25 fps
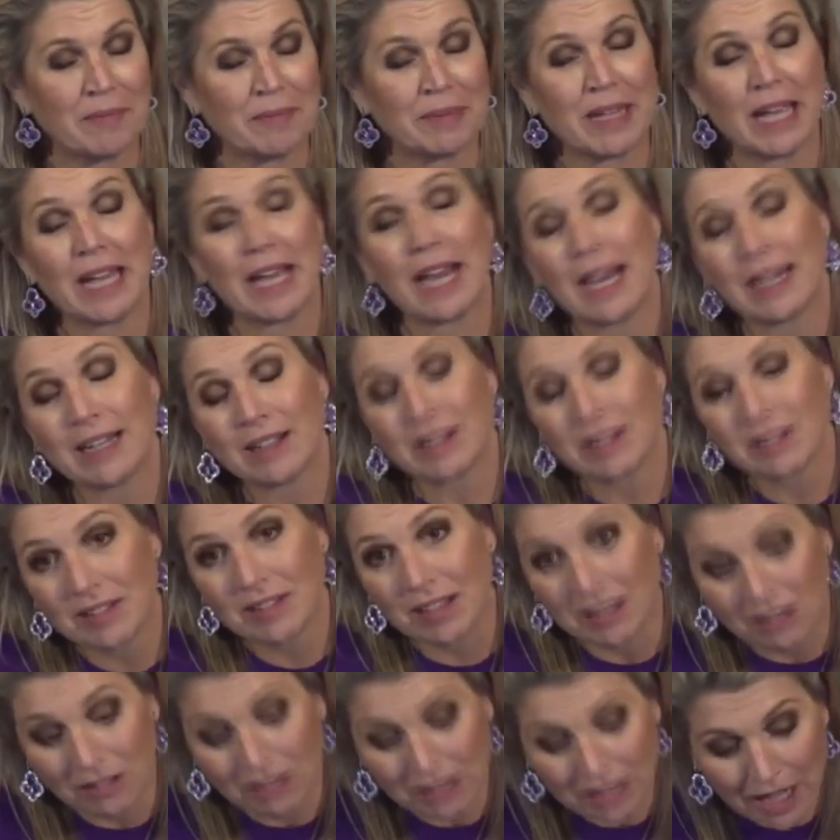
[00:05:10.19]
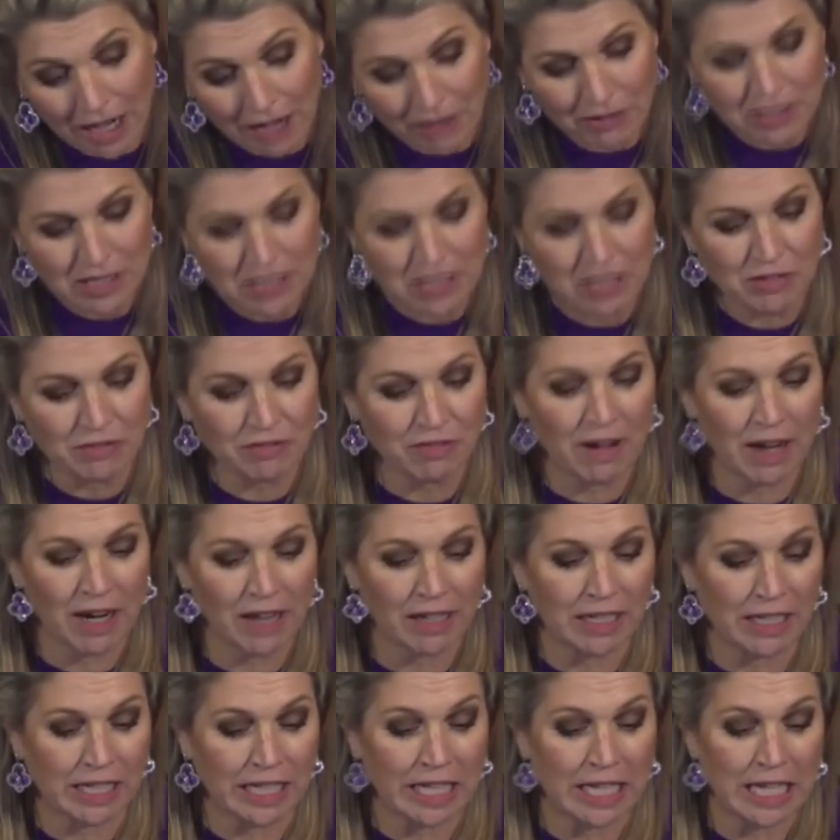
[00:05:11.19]
They had a single currency
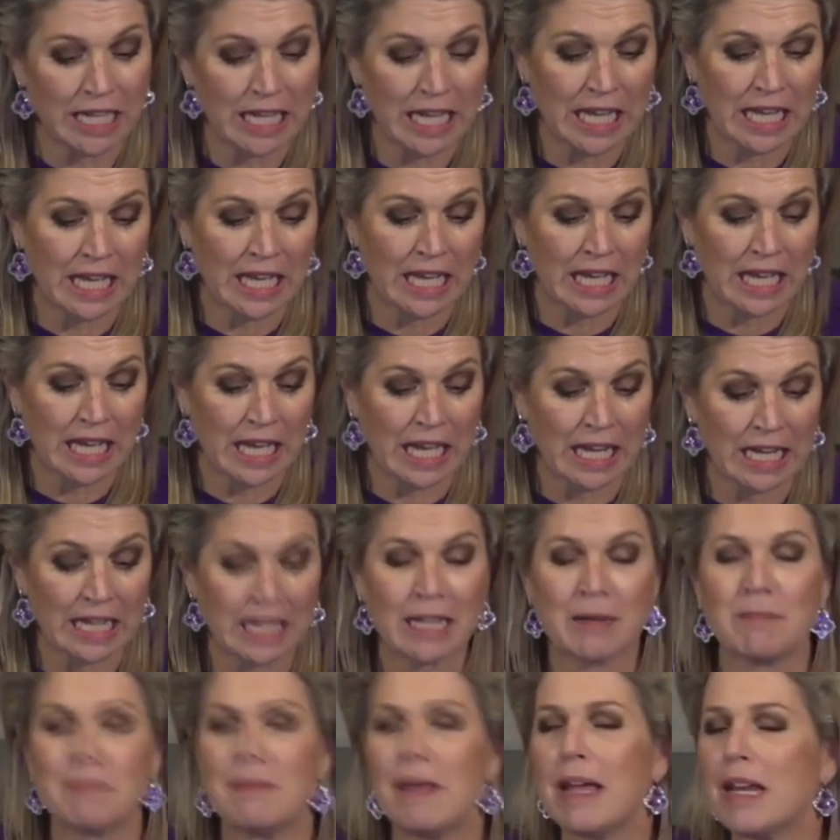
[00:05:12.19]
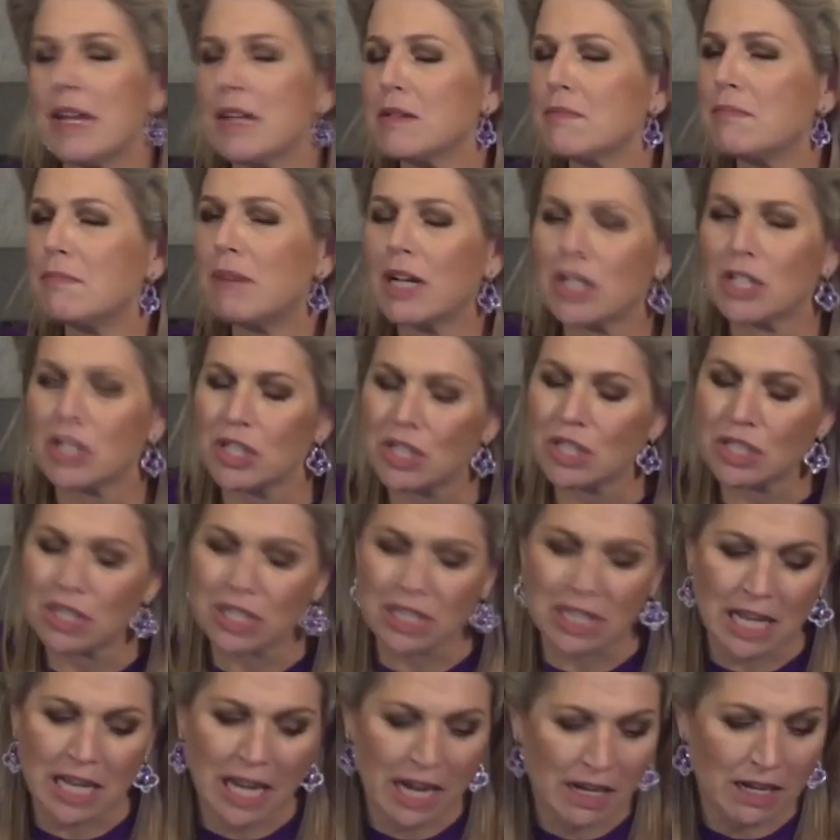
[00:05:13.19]
finally, and they made it much
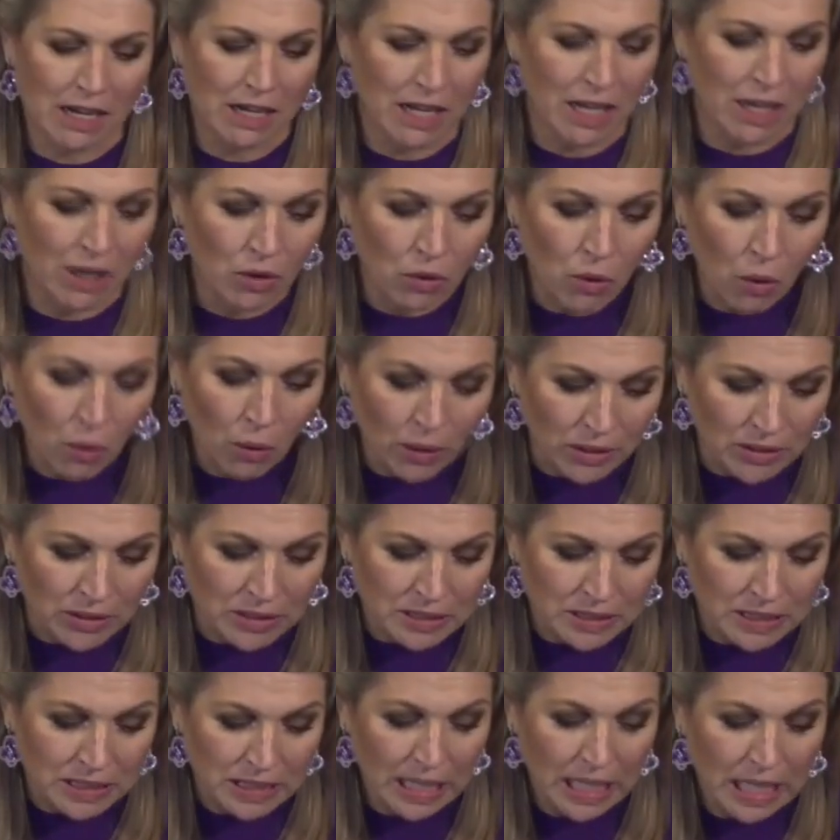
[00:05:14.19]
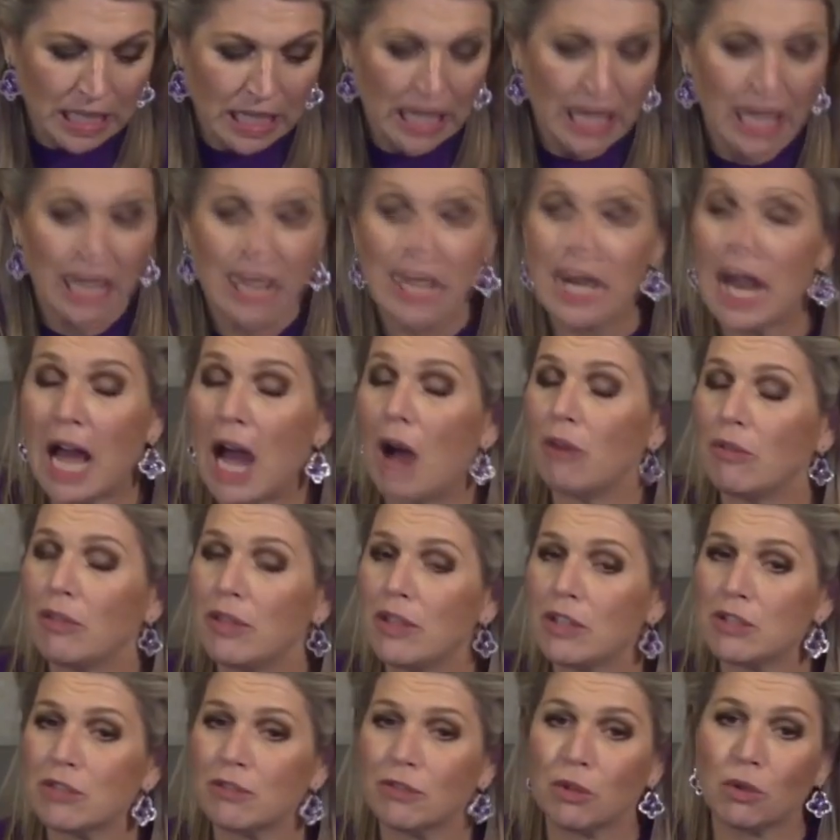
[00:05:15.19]
easier in handling coins. Now,
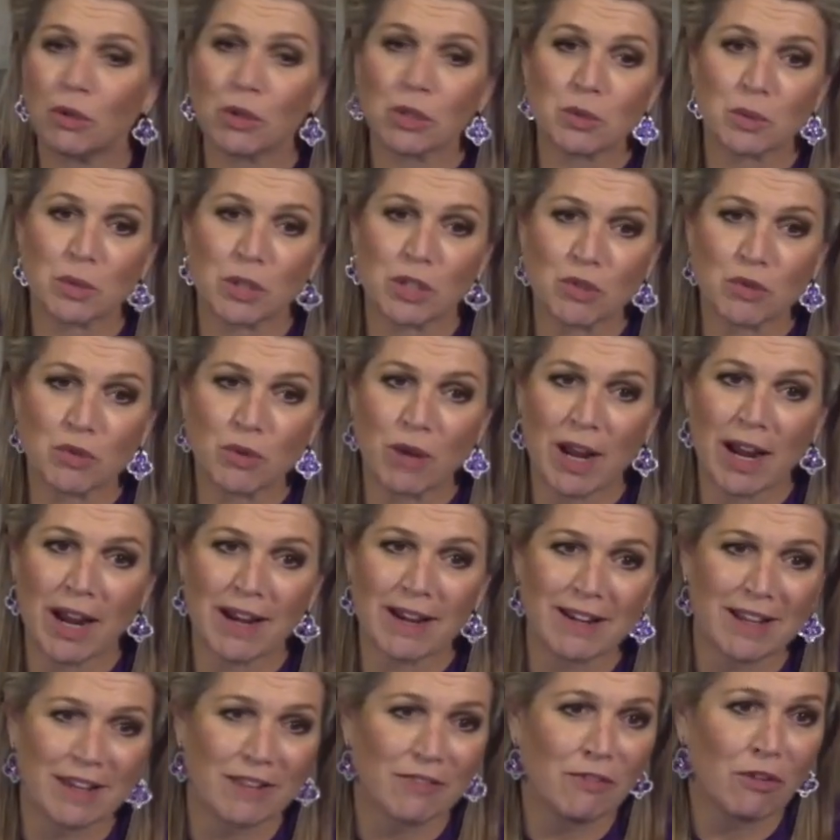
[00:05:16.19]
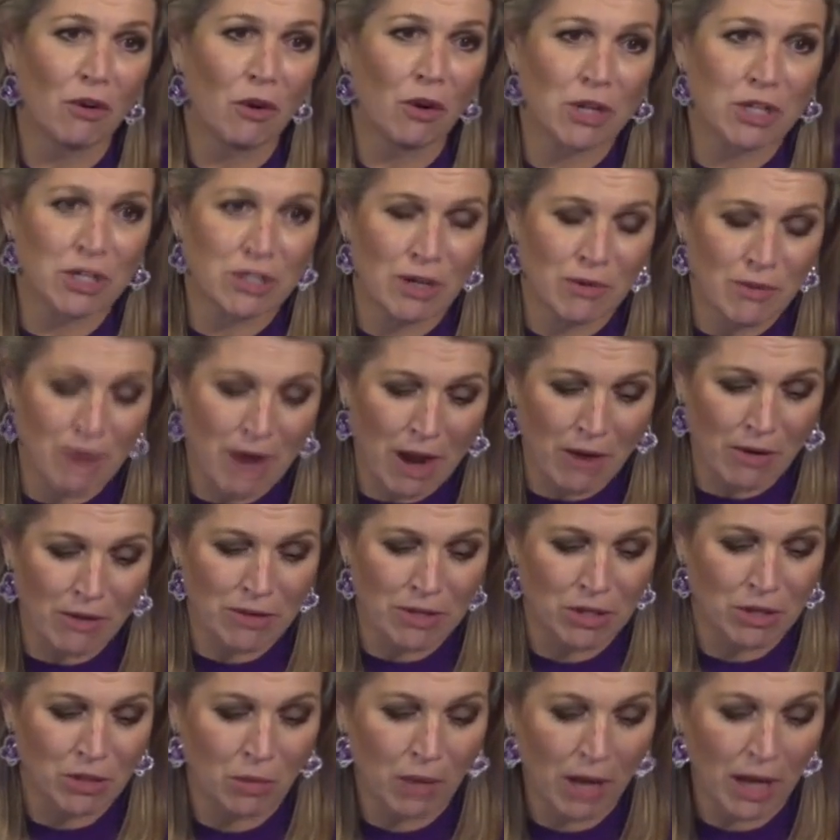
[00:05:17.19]
this, of course, with trade, it flourished
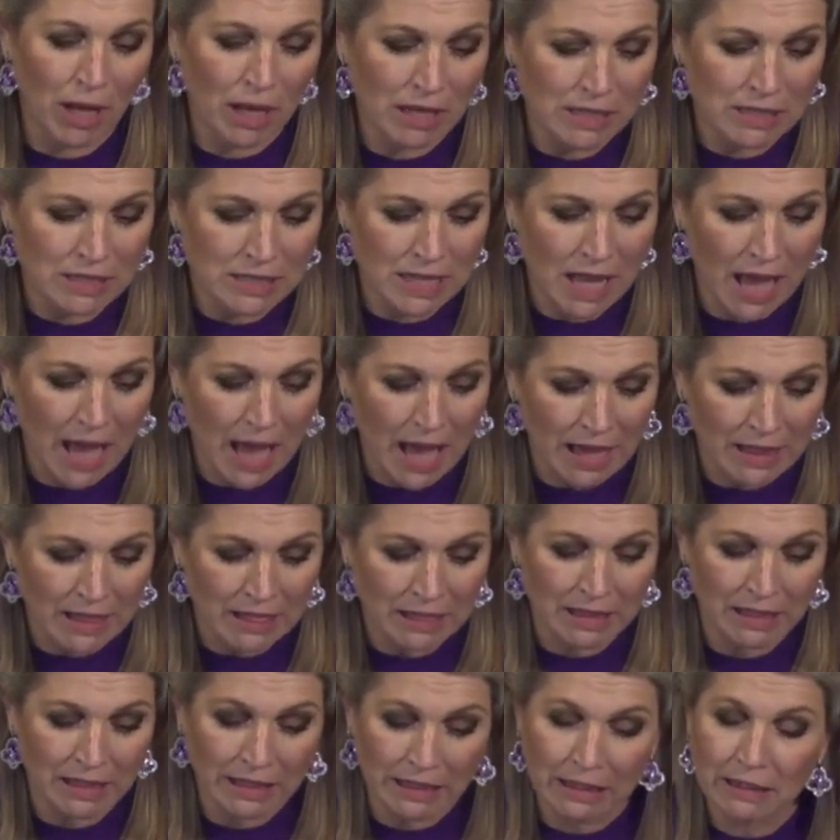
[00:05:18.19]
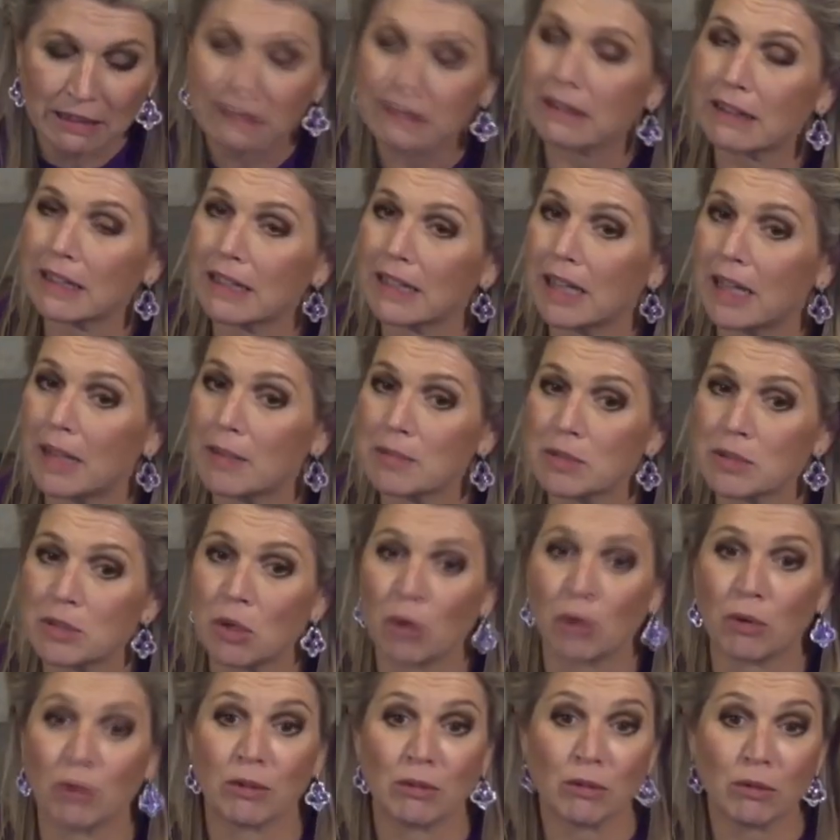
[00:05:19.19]
around the world, and the guilder kept
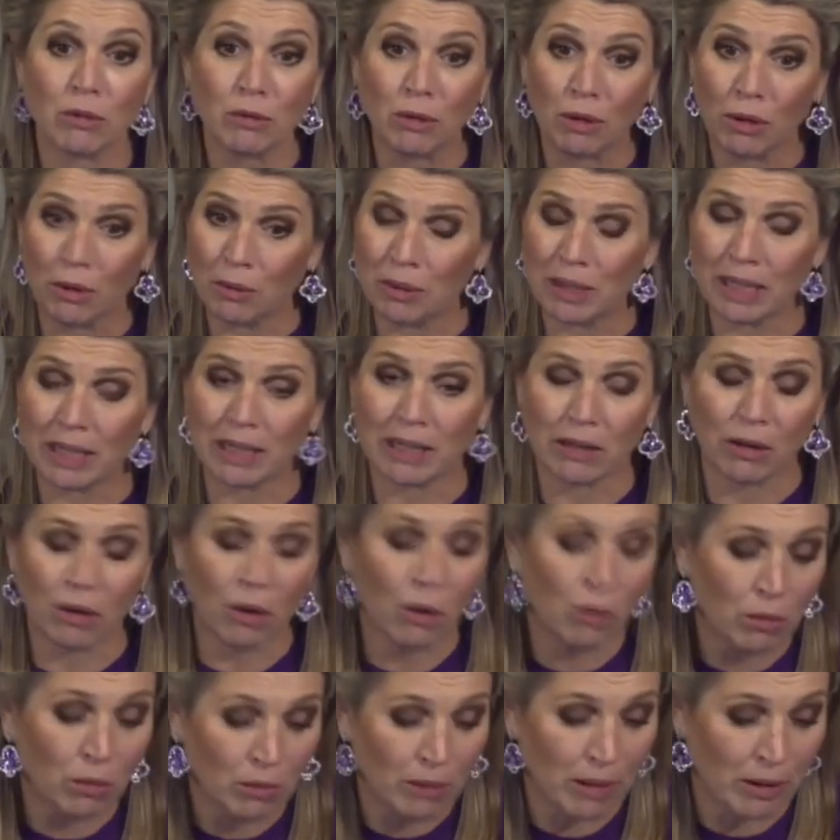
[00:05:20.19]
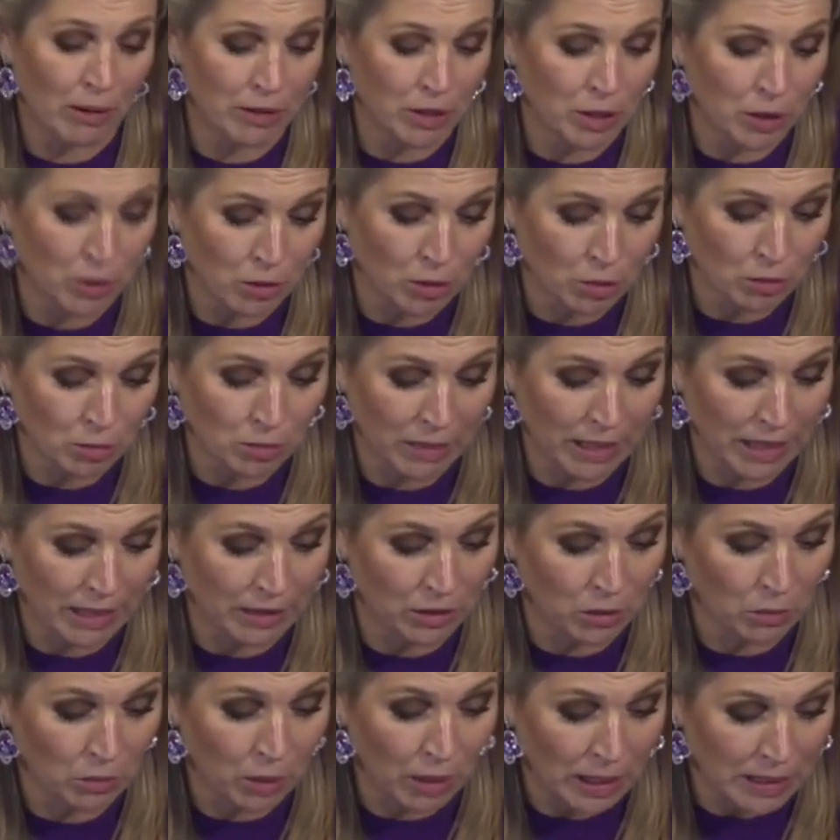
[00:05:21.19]
on growing all around Europe
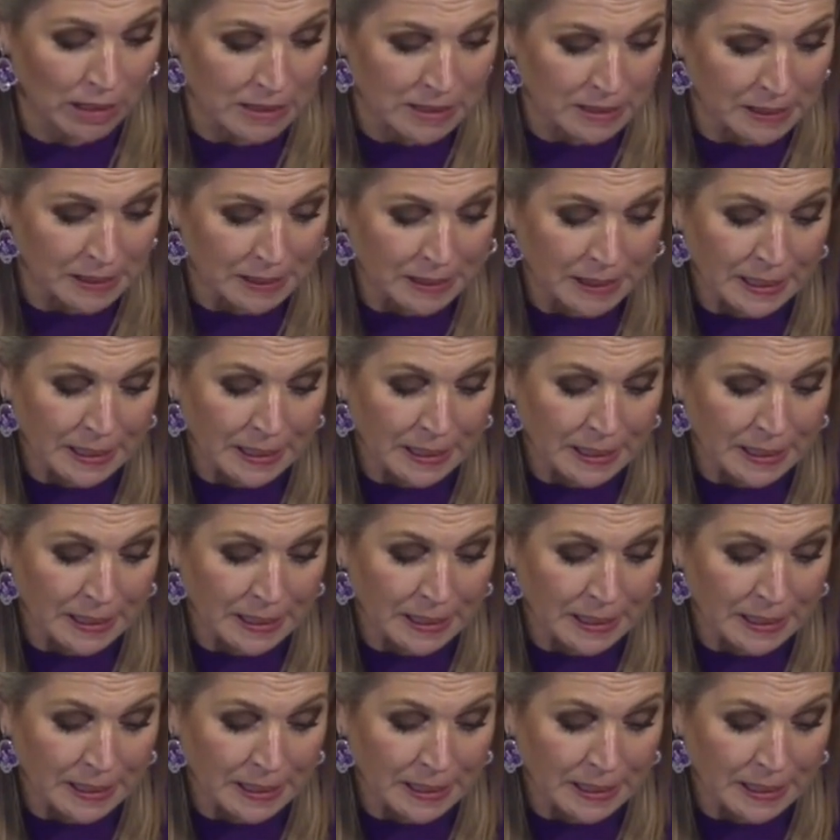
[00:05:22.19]
and the world.